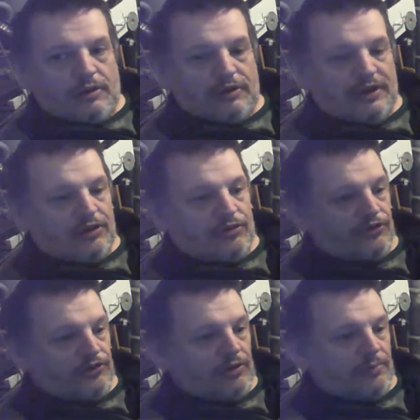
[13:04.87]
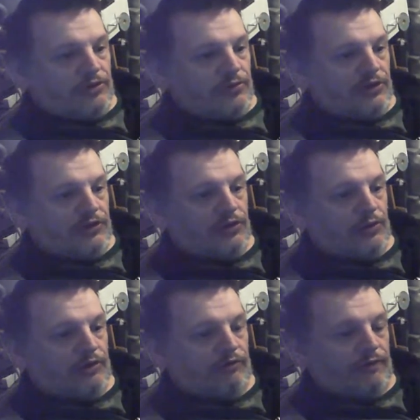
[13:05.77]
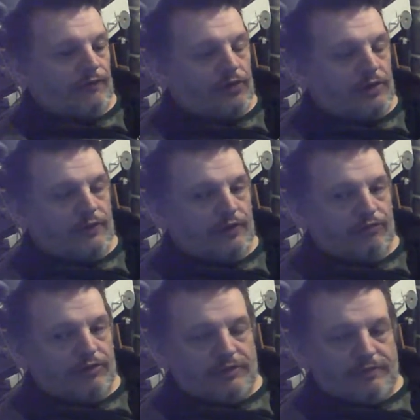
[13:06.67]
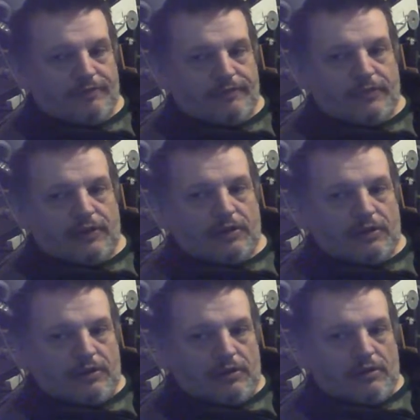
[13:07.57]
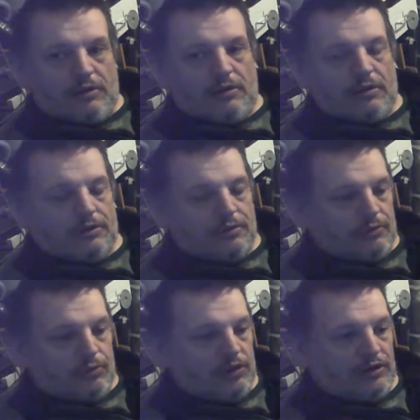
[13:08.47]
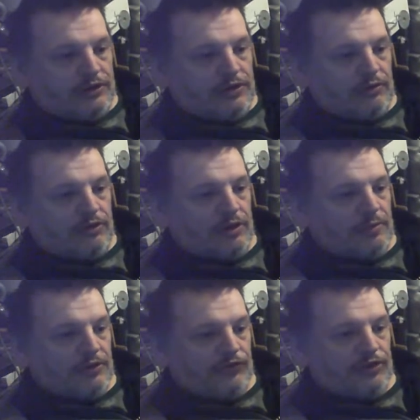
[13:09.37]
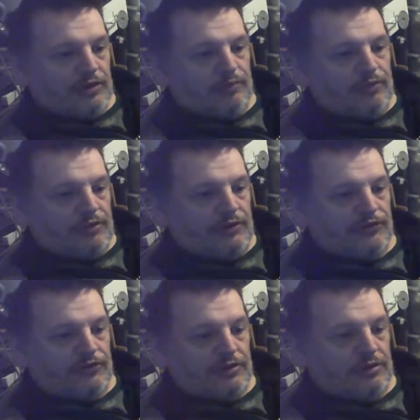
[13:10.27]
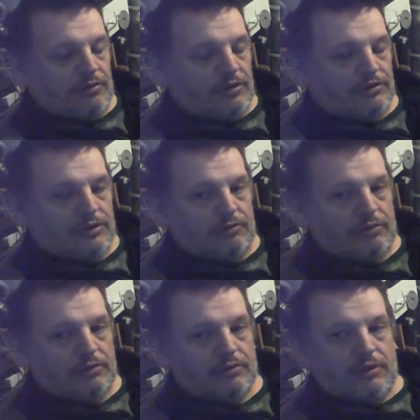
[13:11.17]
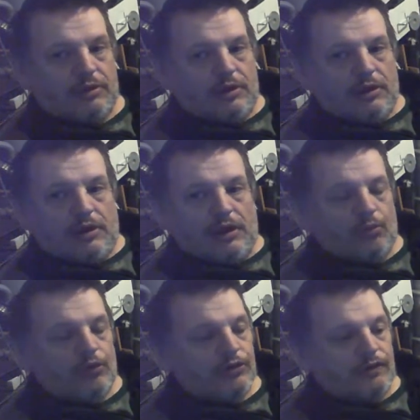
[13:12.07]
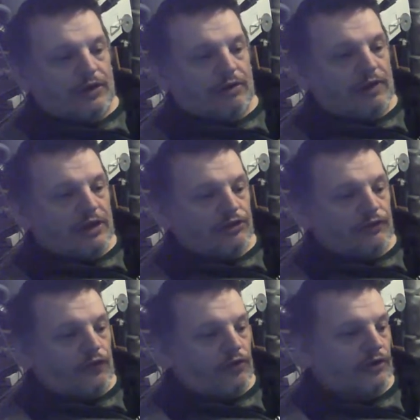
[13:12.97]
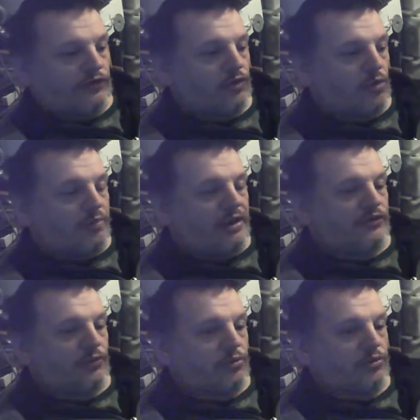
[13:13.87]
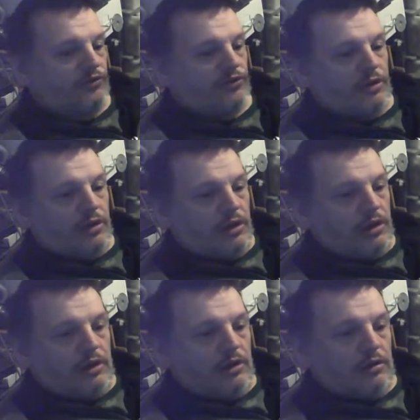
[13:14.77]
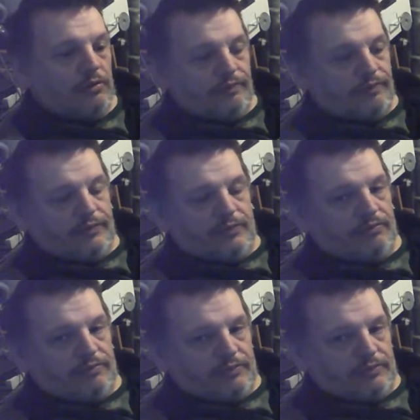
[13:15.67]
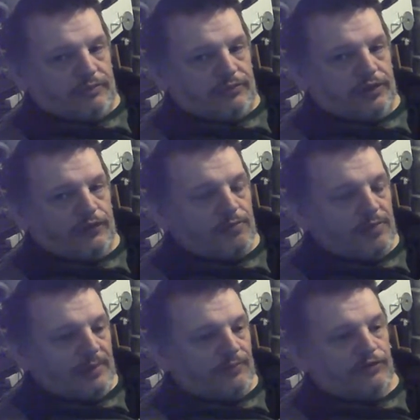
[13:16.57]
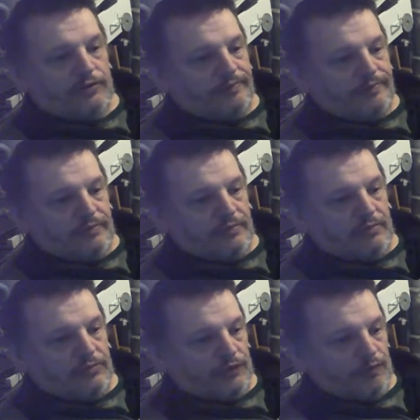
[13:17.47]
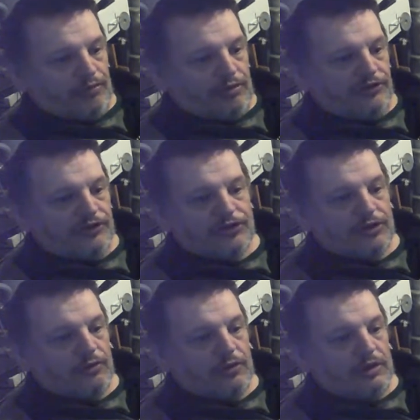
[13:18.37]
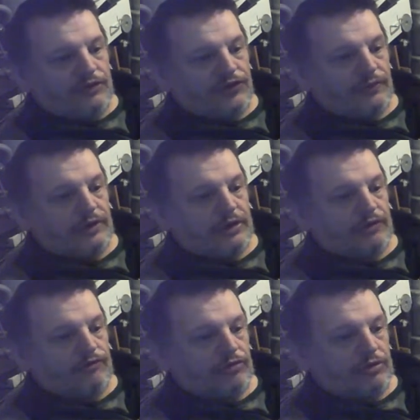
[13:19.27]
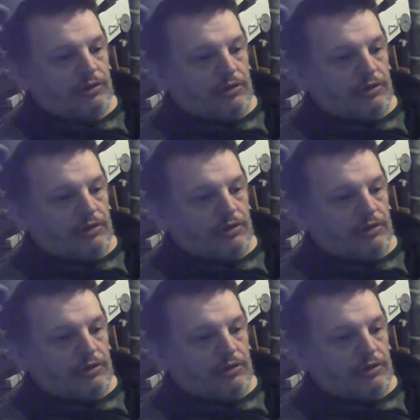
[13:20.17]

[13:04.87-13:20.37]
And that costs you like between 200 and 500. Why they don't keep it the same price, you know, I don't know. And when you're running around, you find those little planks of woods, you know, different maps, different prices, you know, 1,700,